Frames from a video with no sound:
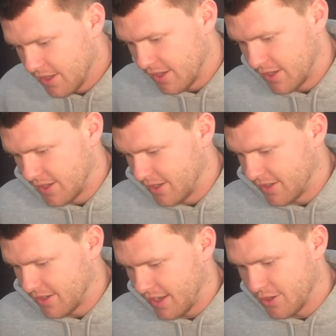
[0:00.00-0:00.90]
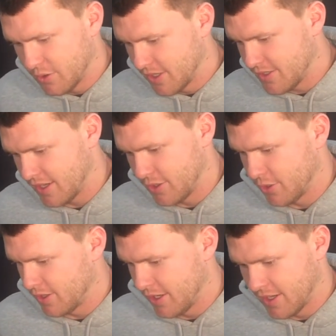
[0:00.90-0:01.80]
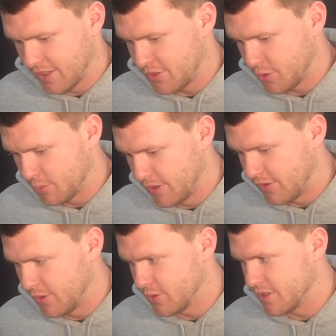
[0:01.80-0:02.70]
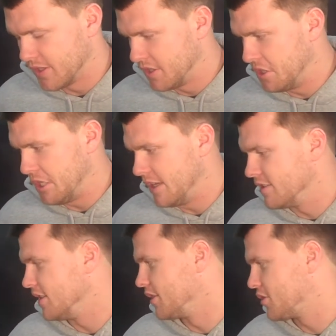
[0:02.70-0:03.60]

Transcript: uh, I know I said early, and I still believe it was the easiest